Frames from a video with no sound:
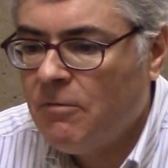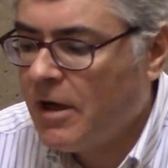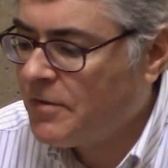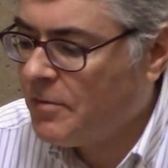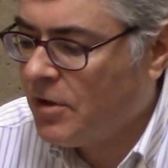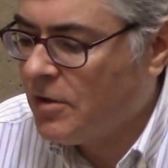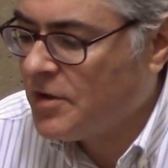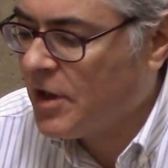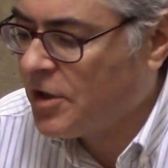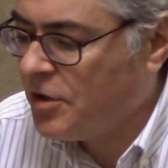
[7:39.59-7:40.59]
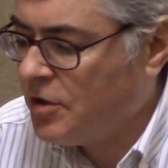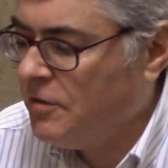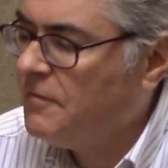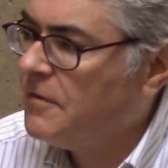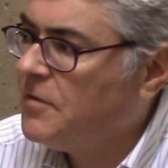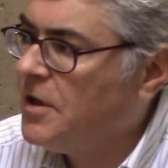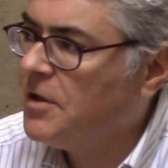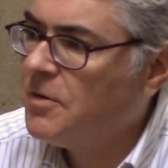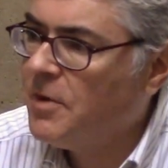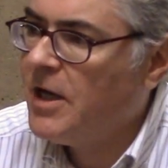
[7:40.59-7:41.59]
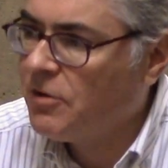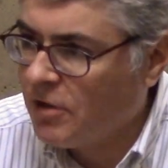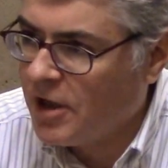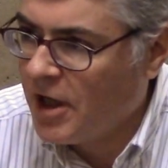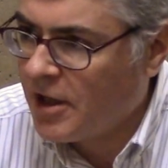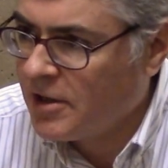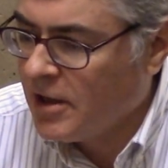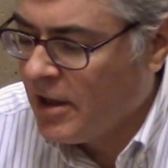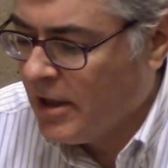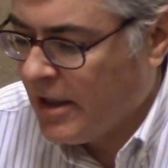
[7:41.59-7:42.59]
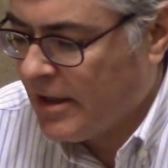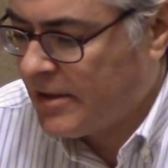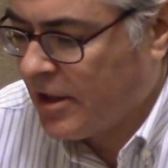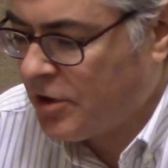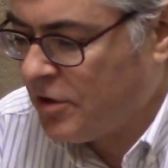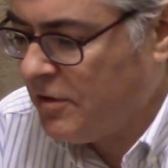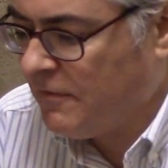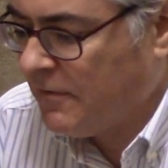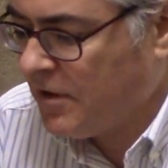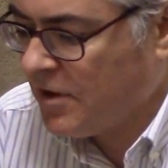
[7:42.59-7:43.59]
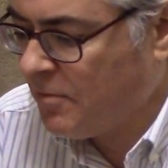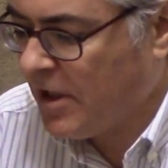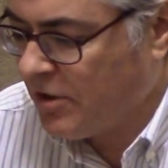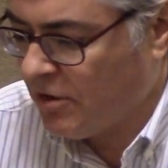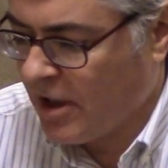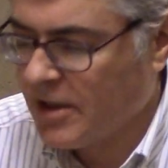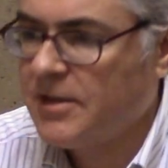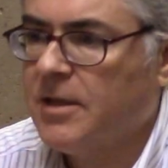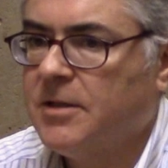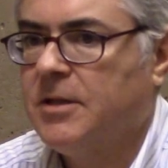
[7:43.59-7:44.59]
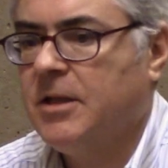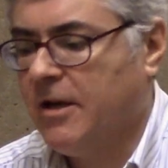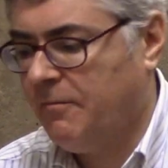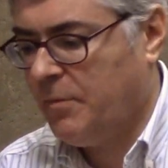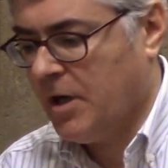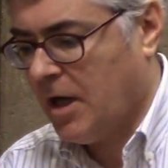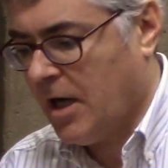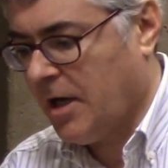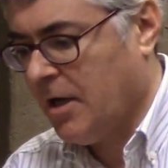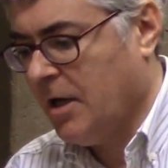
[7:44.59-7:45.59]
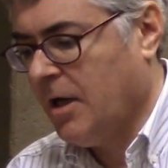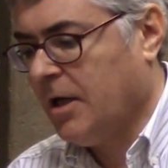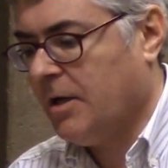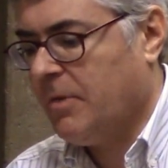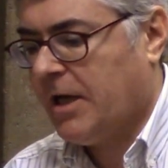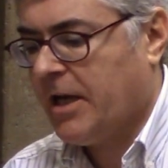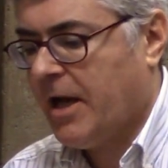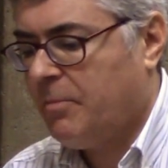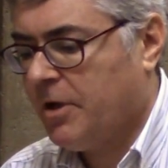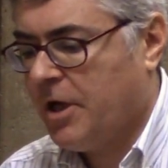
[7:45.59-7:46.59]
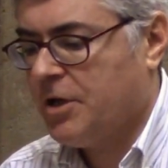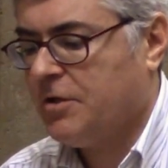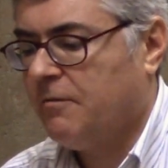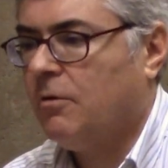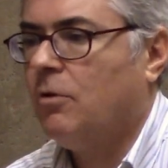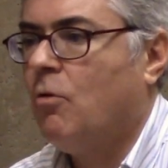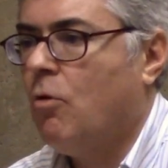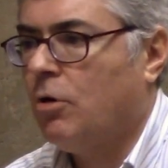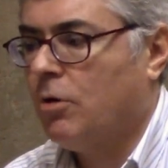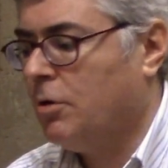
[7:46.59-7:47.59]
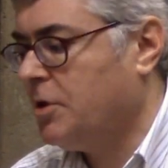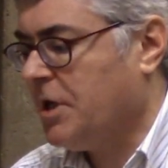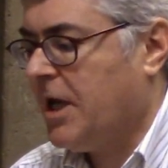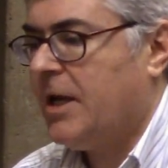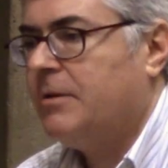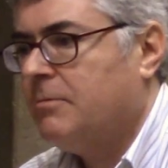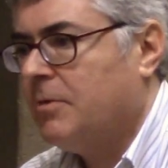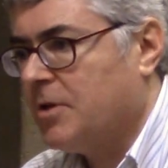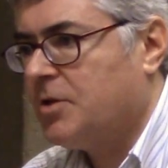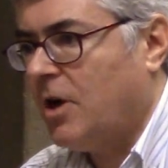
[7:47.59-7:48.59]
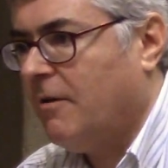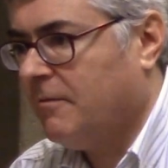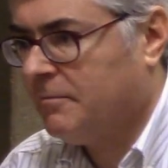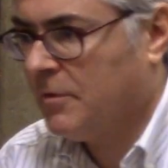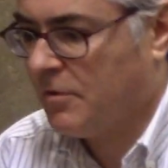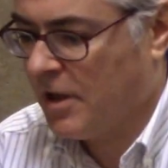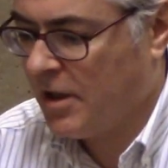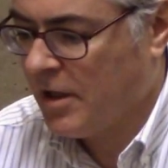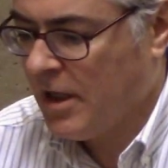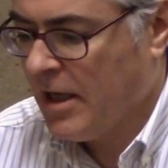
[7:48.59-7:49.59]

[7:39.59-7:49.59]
We have something called Section 215 of the Patriot Act. And Section 215 of the Patriot Act says that the FBI can make an application for an order to get the stuff, okay?